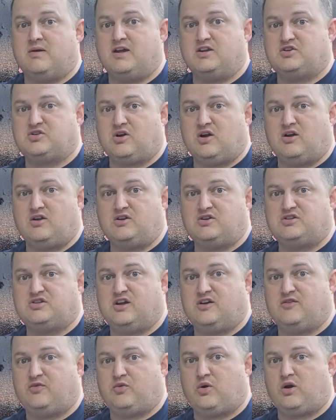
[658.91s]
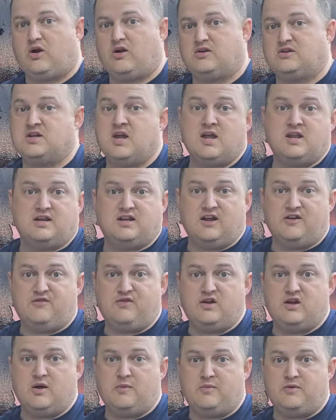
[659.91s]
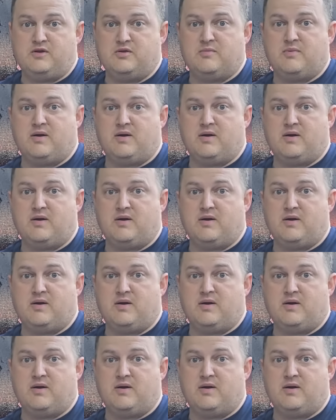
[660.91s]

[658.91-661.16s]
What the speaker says: make sure all your stuff works. Definitely open your